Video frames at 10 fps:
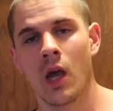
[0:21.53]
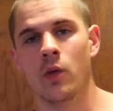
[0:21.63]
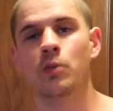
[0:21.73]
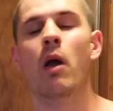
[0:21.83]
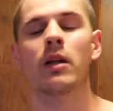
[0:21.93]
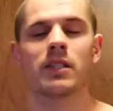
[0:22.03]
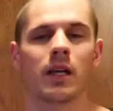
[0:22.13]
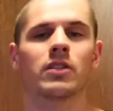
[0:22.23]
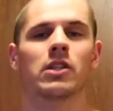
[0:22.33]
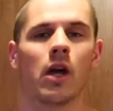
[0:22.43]
which probably
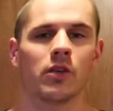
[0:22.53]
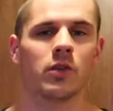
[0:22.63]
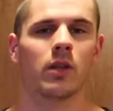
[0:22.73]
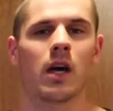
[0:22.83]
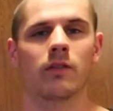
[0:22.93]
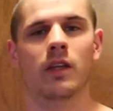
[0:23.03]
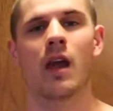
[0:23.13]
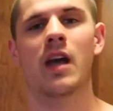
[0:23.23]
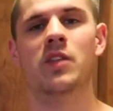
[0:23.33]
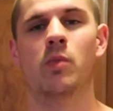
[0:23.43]
sounds low to a lot of you
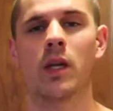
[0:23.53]
guys,